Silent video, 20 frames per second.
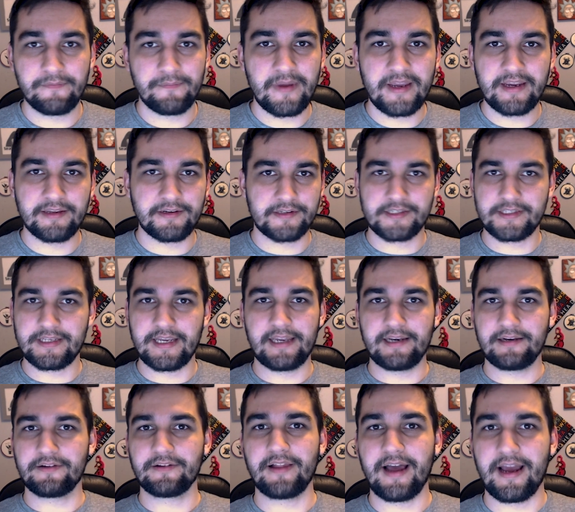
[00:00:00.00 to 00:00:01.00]
make it a
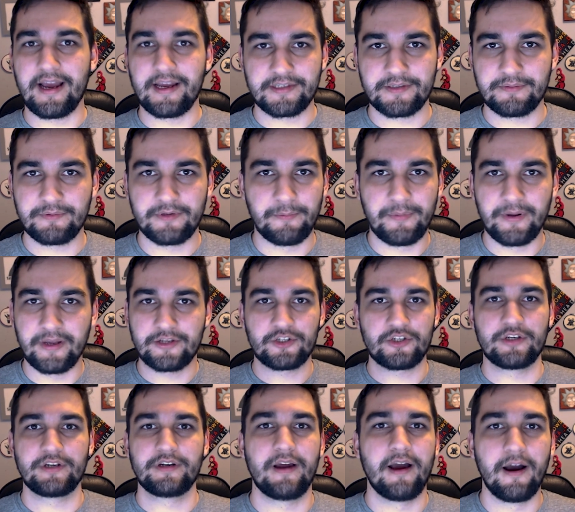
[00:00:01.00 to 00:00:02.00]
stained glass
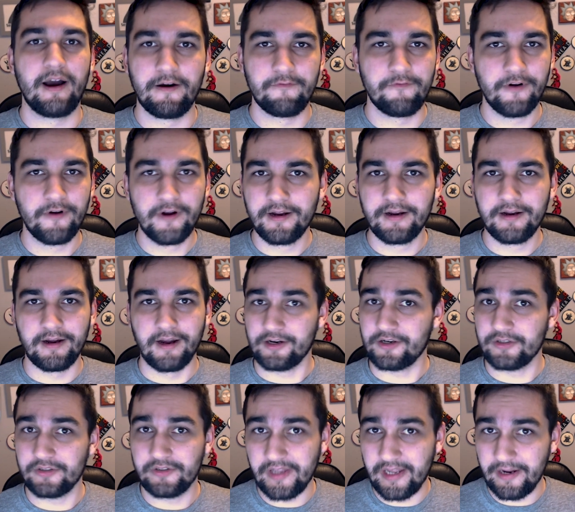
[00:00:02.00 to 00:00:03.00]
depiction of a
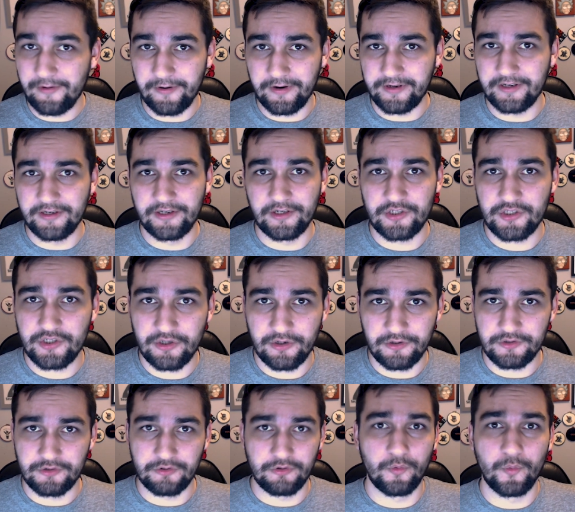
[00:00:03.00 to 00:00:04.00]
cleric in a
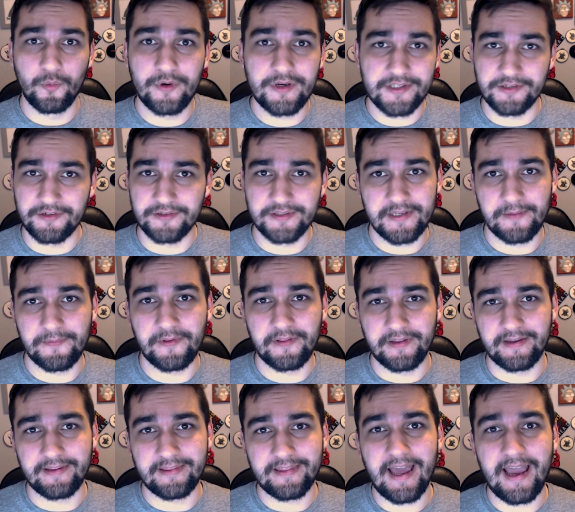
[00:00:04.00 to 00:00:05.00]
church or a wizard, something
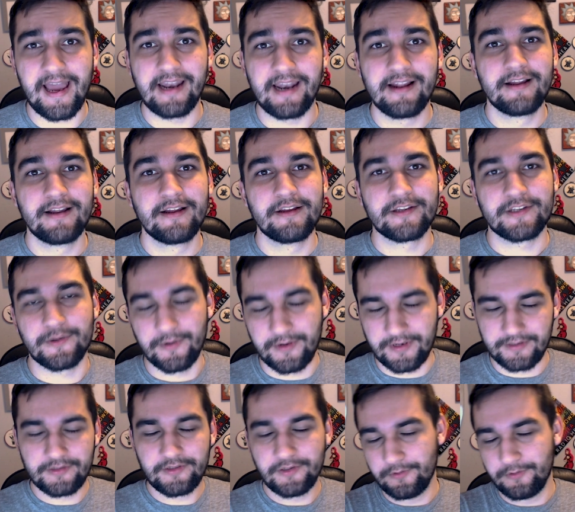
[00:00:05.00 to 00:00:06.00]
like that. So
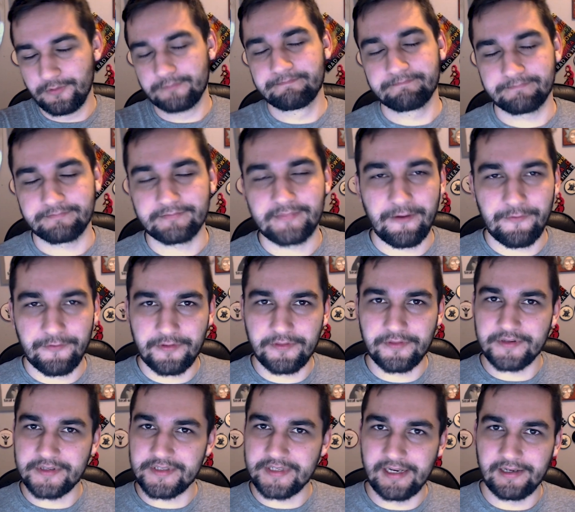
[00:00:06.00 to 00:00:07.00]
it can do
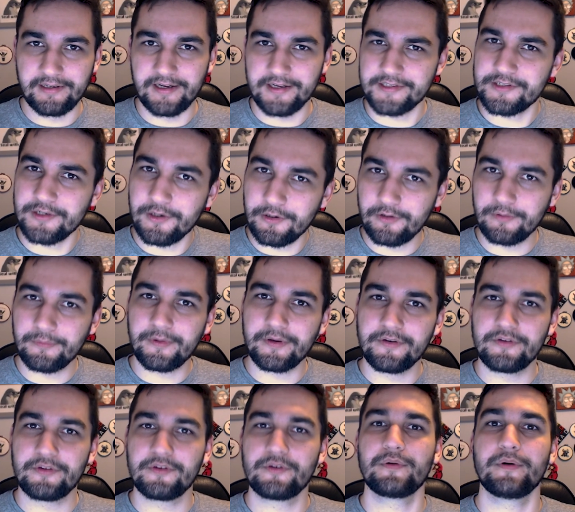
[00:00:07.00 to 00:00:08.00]
everything the stained glass golem
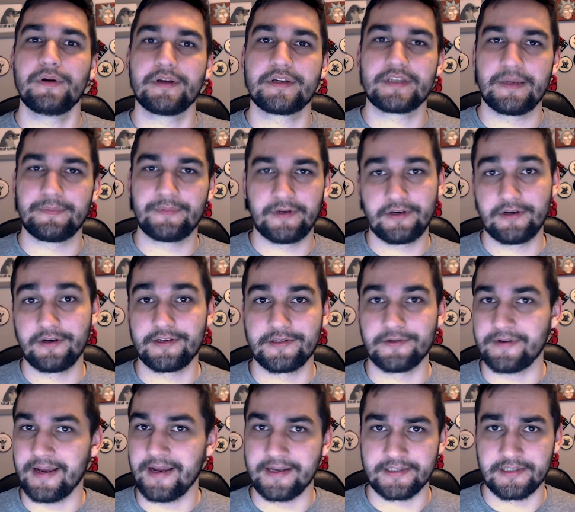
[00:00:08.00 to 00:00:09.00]
can do, except it can
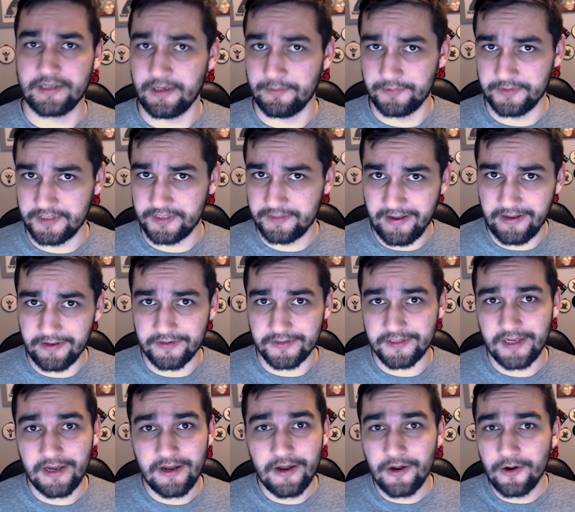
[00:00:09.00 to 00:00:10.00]
also cast a couple
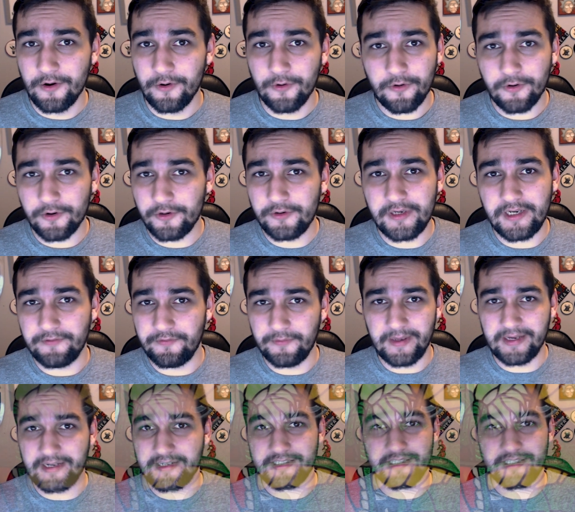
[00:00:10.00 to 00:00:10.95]
spells. Or you could even make it